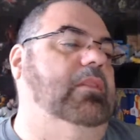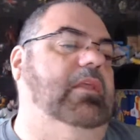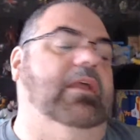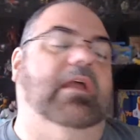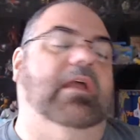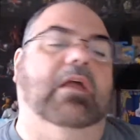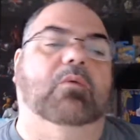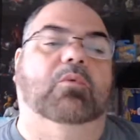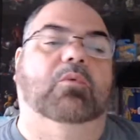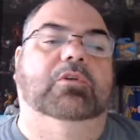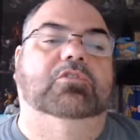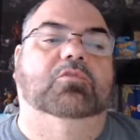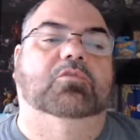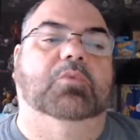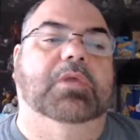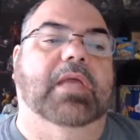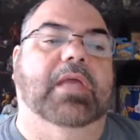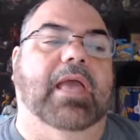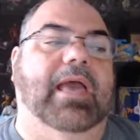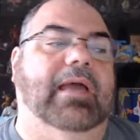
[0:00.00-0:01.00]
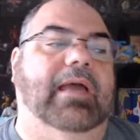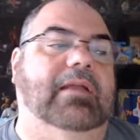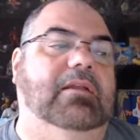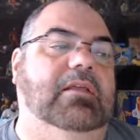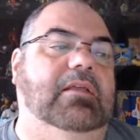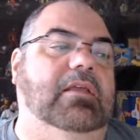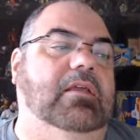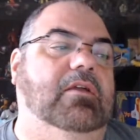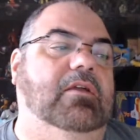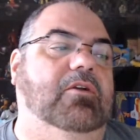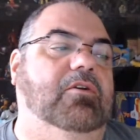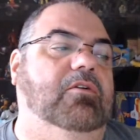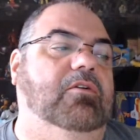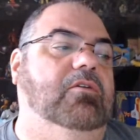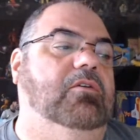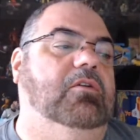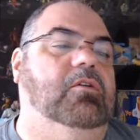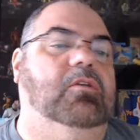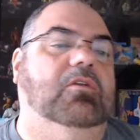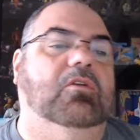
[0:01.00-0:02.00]
I wish we had here
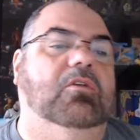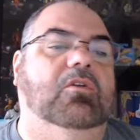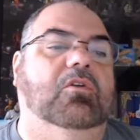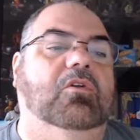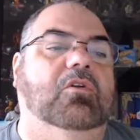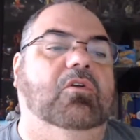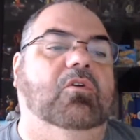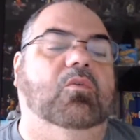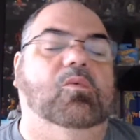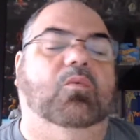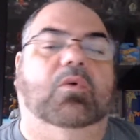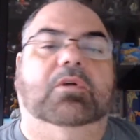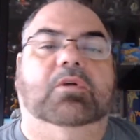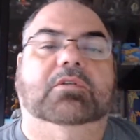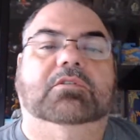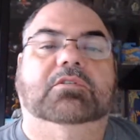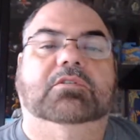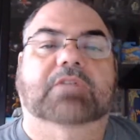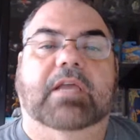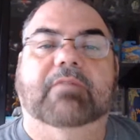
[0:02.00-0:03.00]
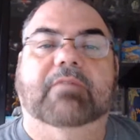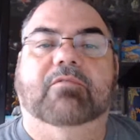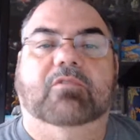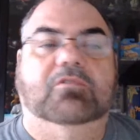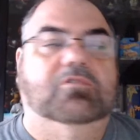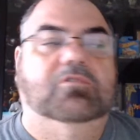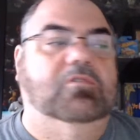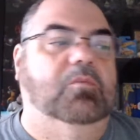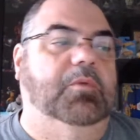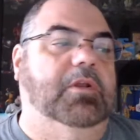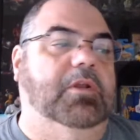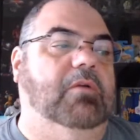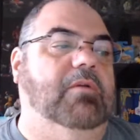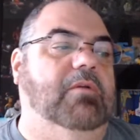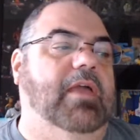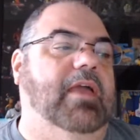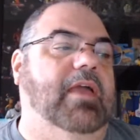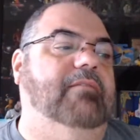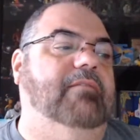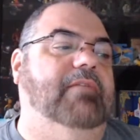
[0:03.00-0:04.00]
was savers. We don't
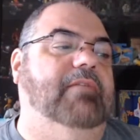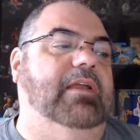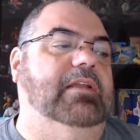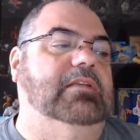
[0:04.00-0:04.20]
have any